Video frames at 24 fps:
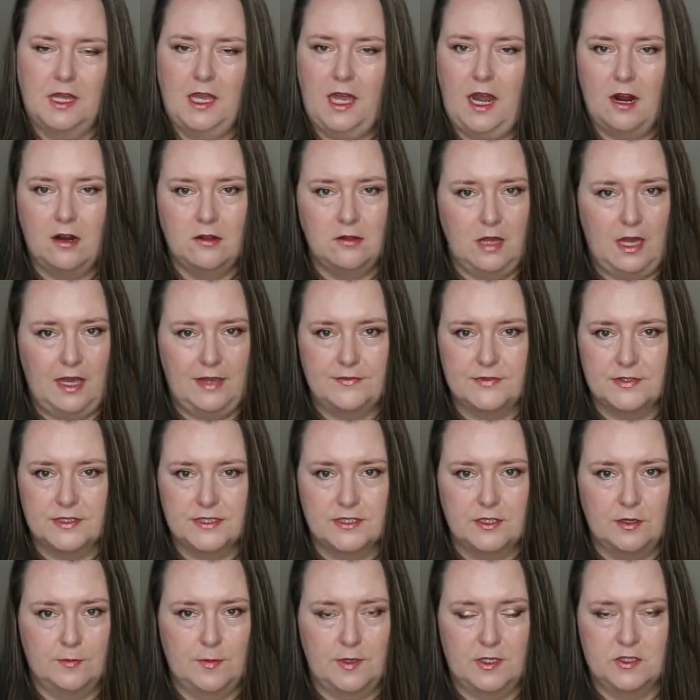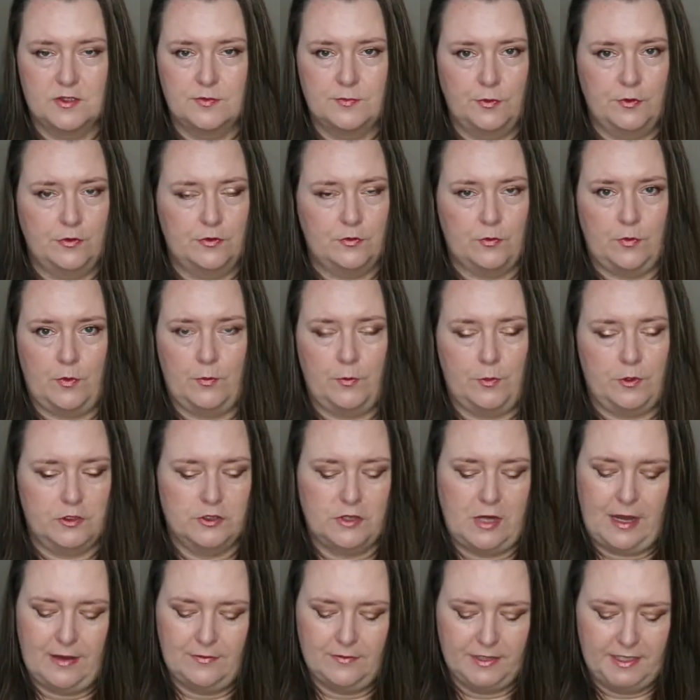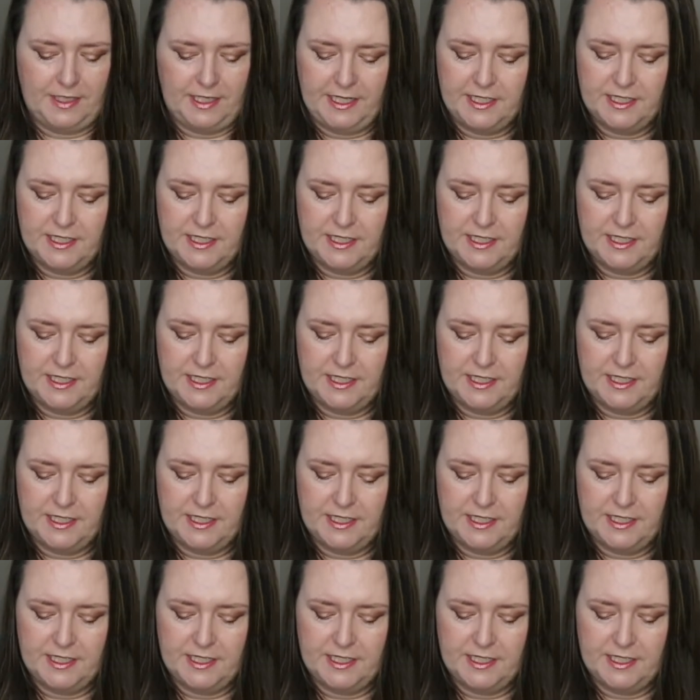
our life is so much smoother when we're traveling.